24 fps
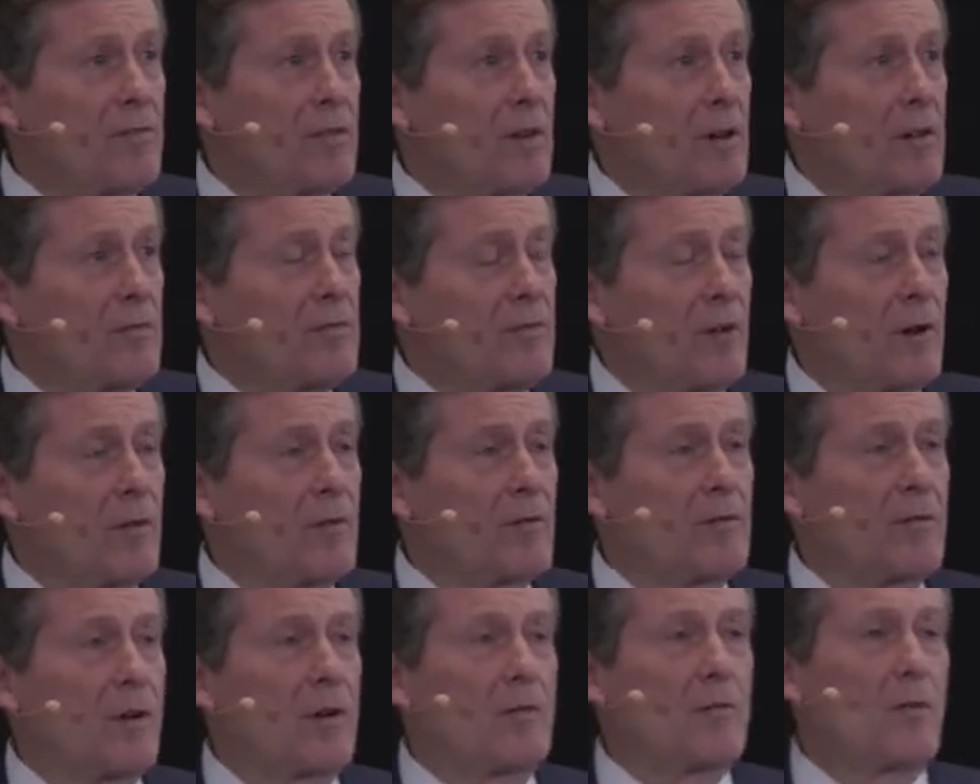
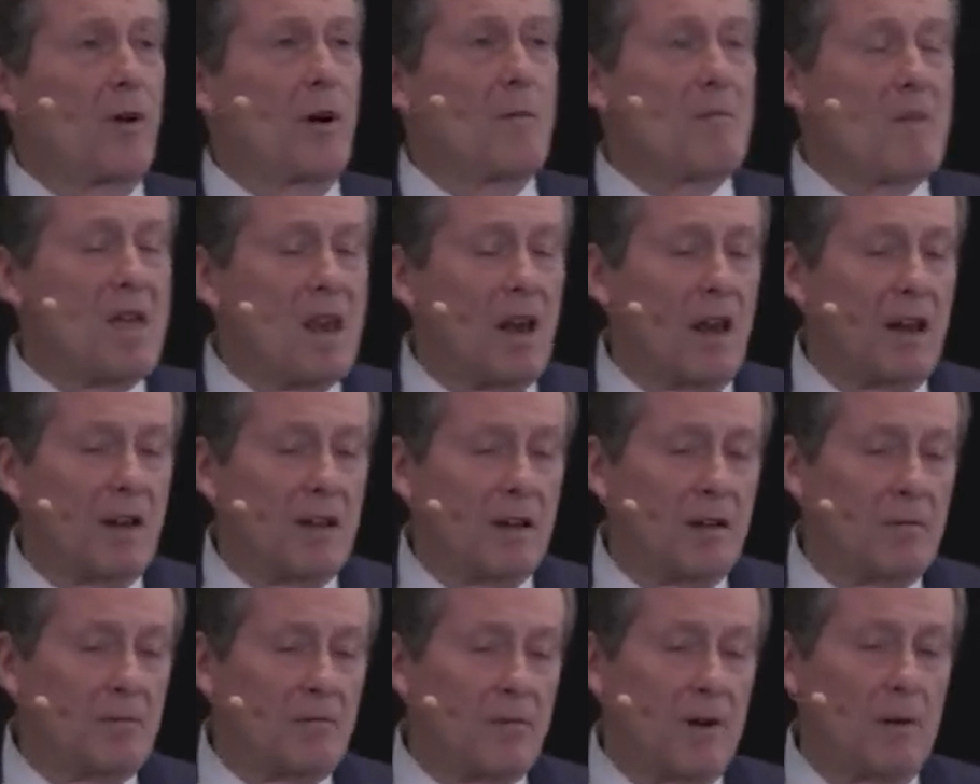for a minute
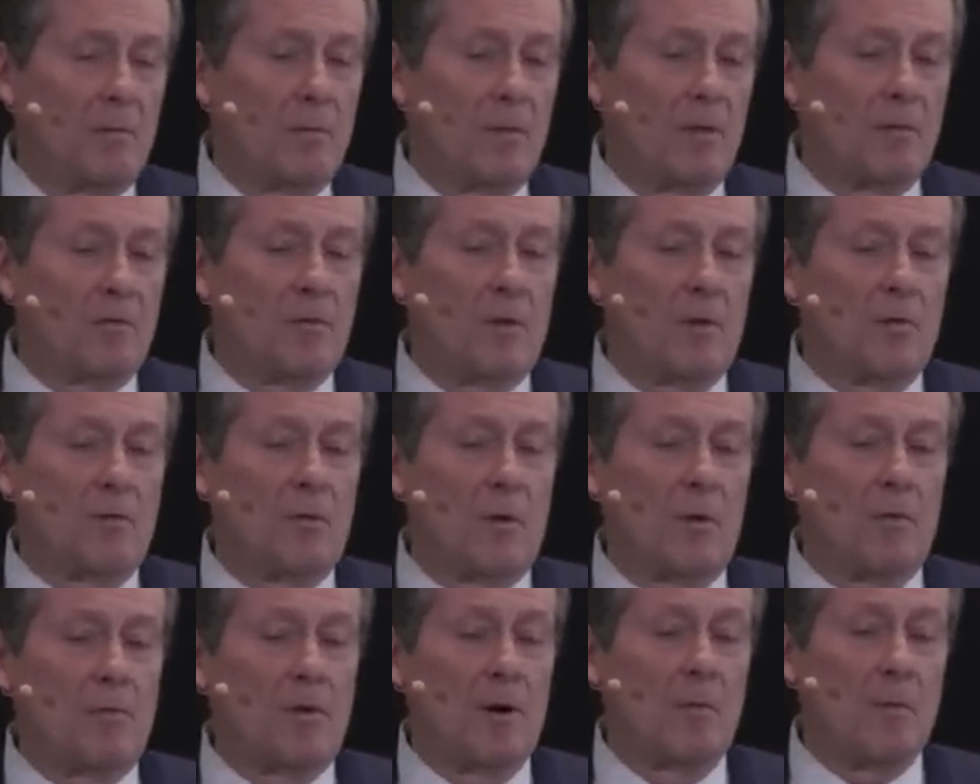
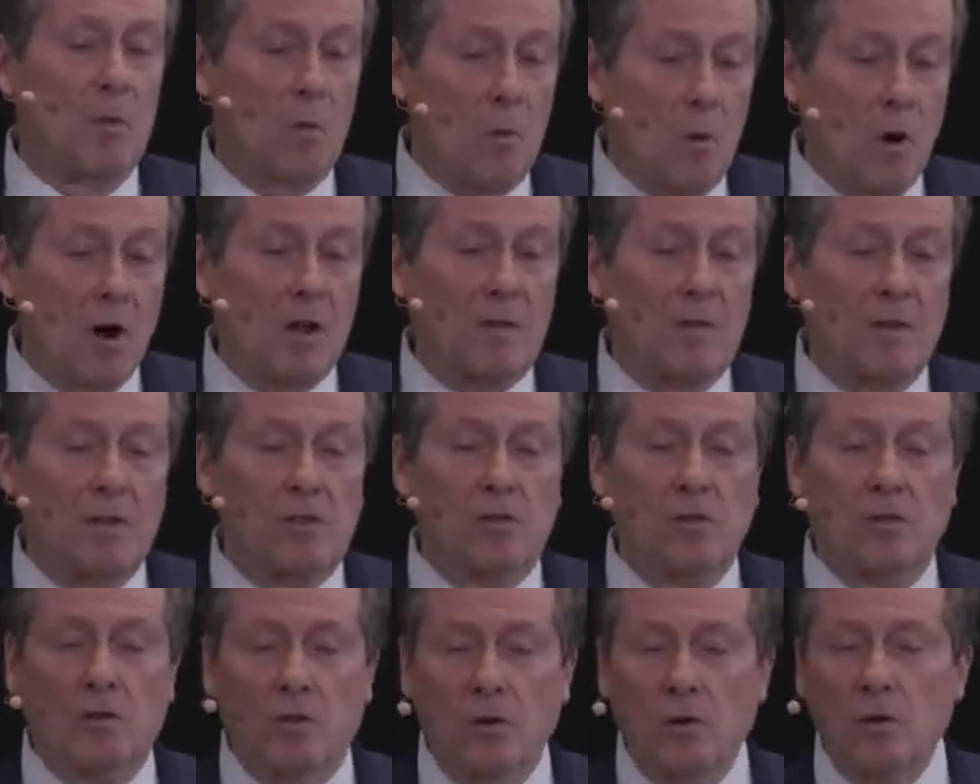from the work
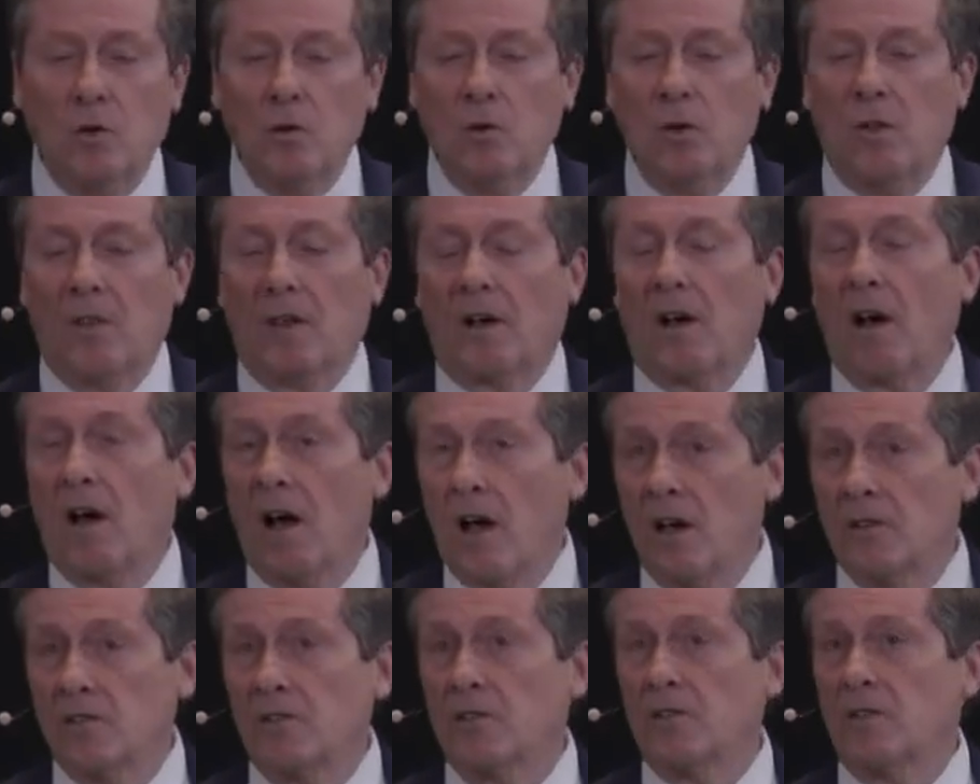that you do and the
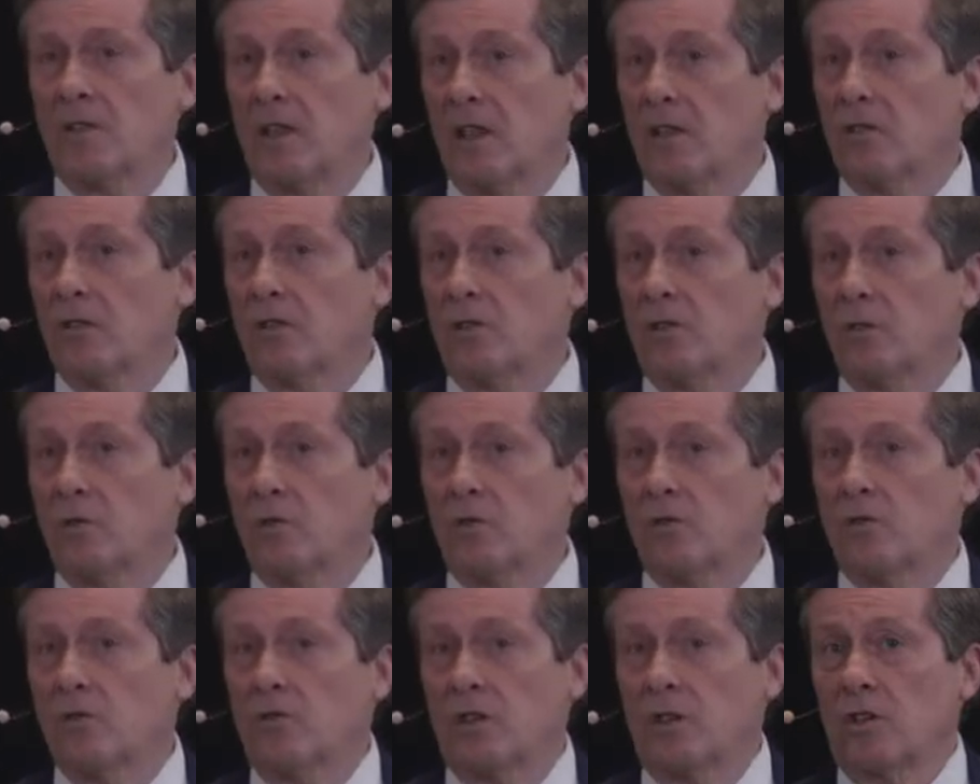causes and the
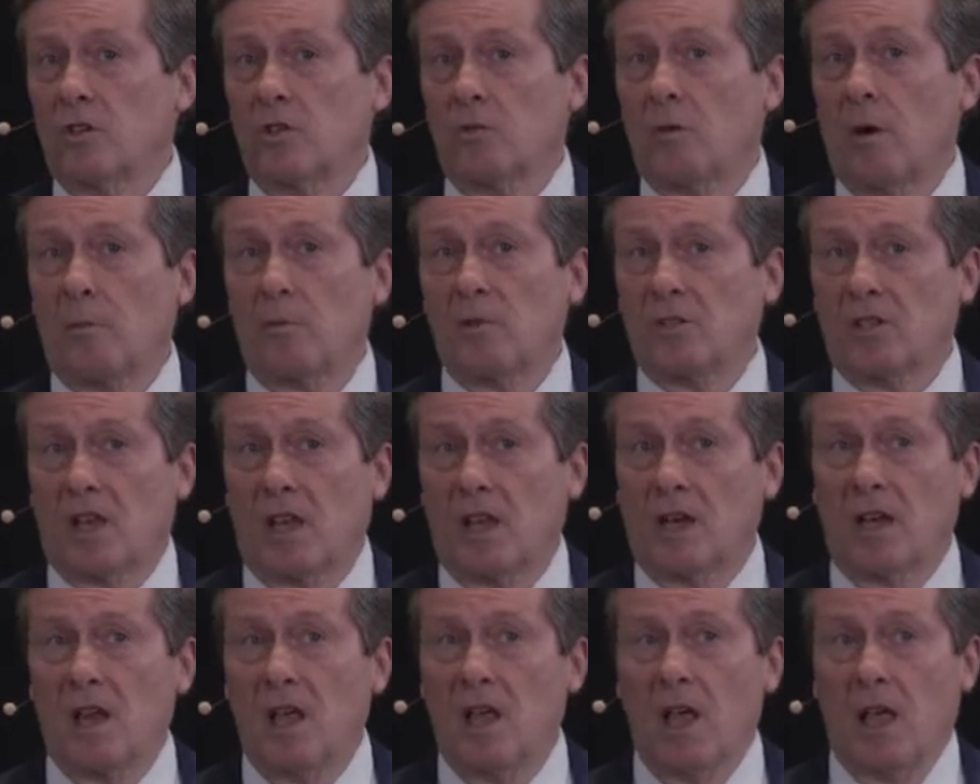institutions that you
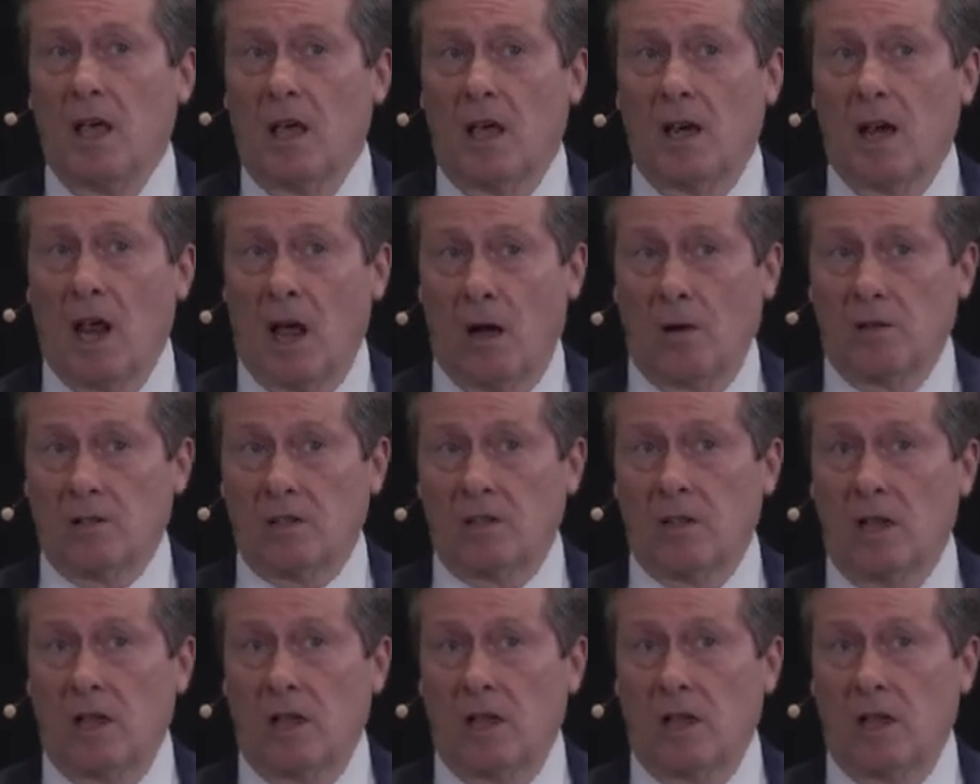represent and how it's